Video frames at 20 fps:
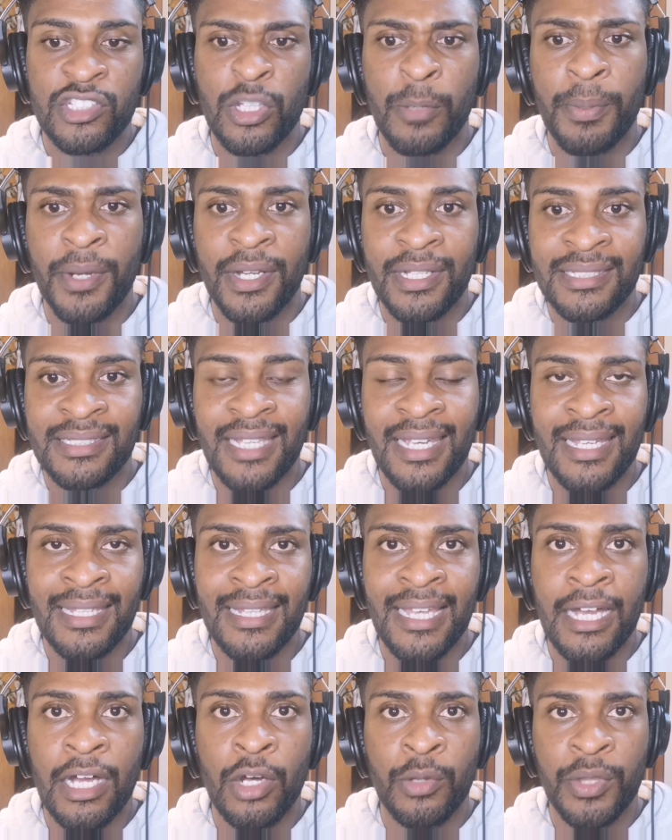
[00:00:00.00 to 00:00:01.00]
So by
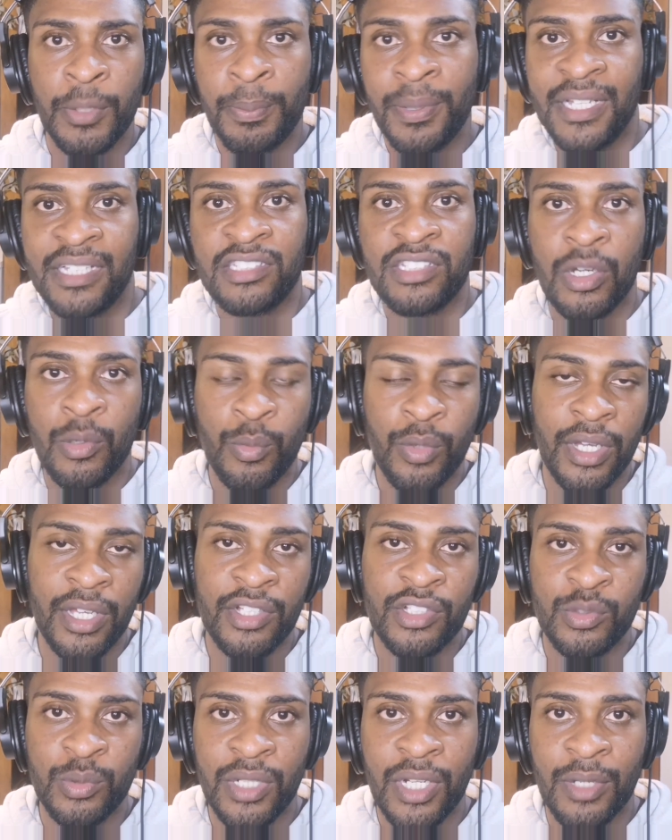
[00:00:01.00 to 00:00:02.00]
saying that, oh, the police don't
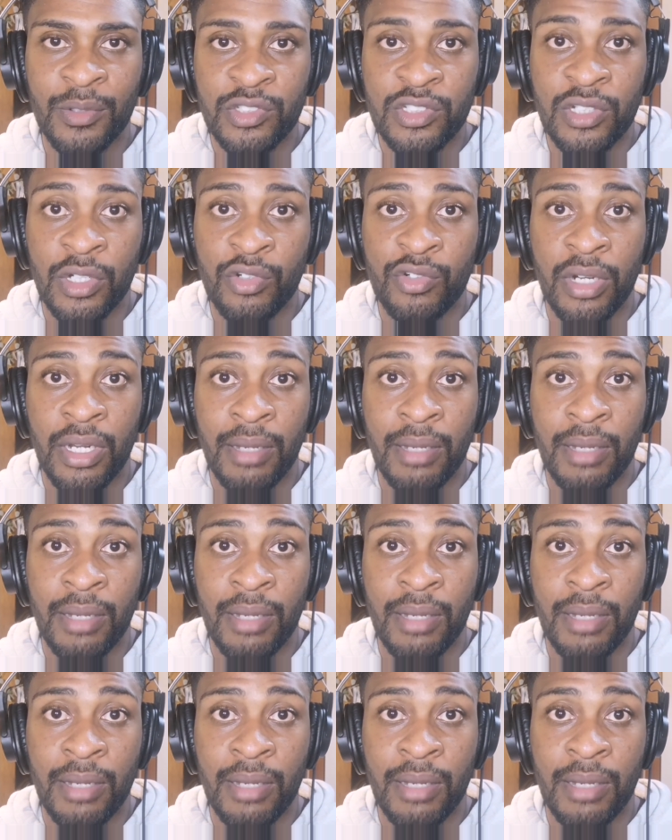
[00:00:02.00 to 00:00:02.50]
work because we don't stop